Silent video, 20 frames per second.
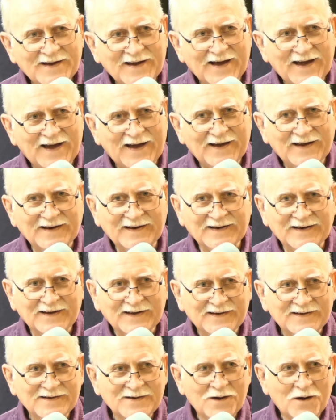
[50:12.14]
hey,
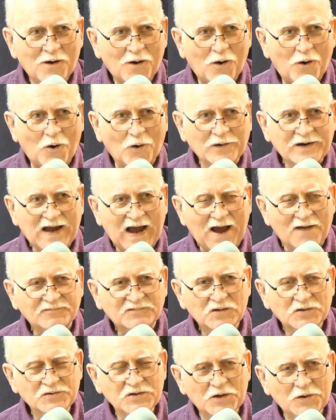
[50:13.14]
all you have
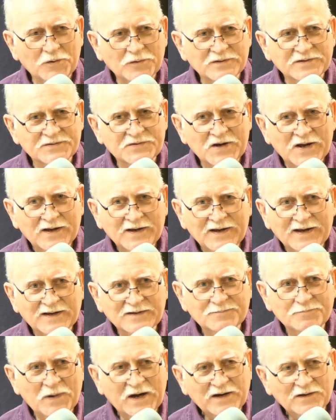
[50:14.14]
to do is,
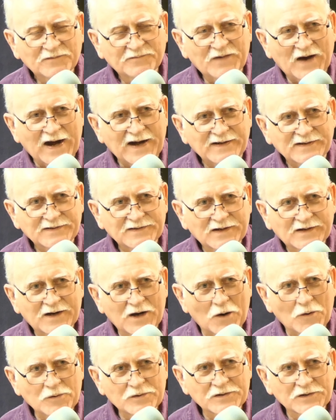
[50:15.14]
is be invited to
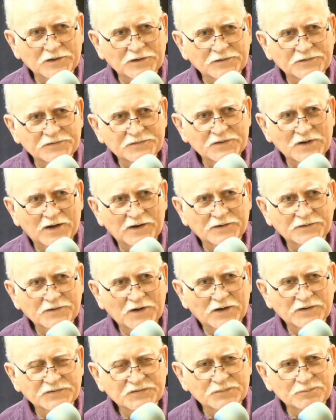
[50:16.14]
go to a,
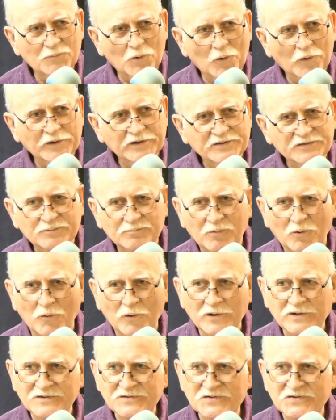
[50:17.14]
a
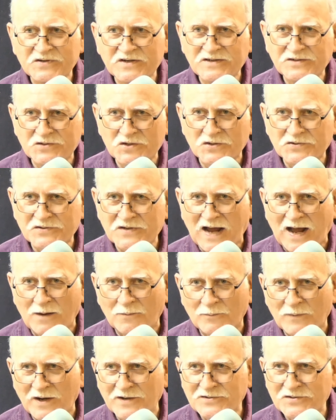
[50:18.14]
smorgasbord and see just how
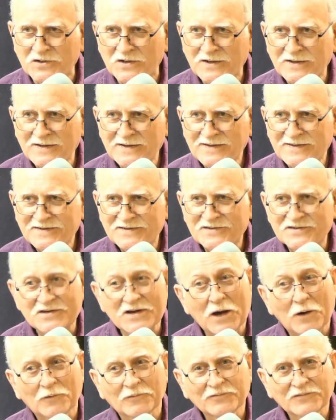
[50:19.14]
much
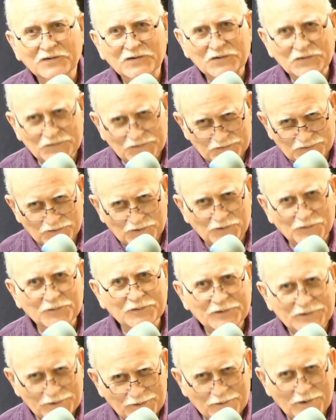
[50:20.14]
self
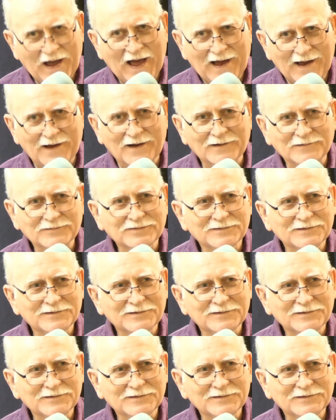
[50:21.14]
control you have.